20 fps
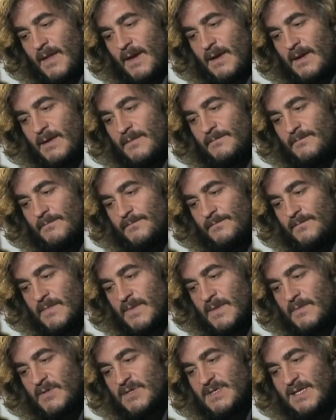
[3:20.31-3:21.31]
um,
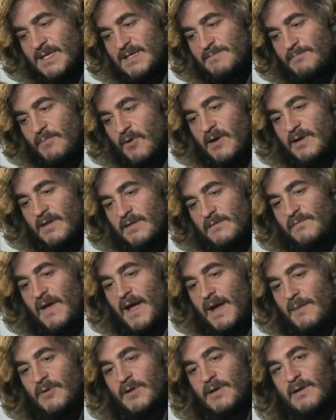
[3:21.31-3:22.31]
the music is part of the
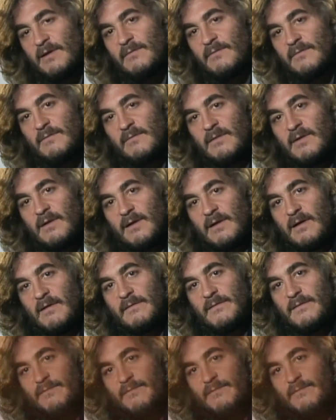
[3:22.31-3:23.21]
fabric of, of the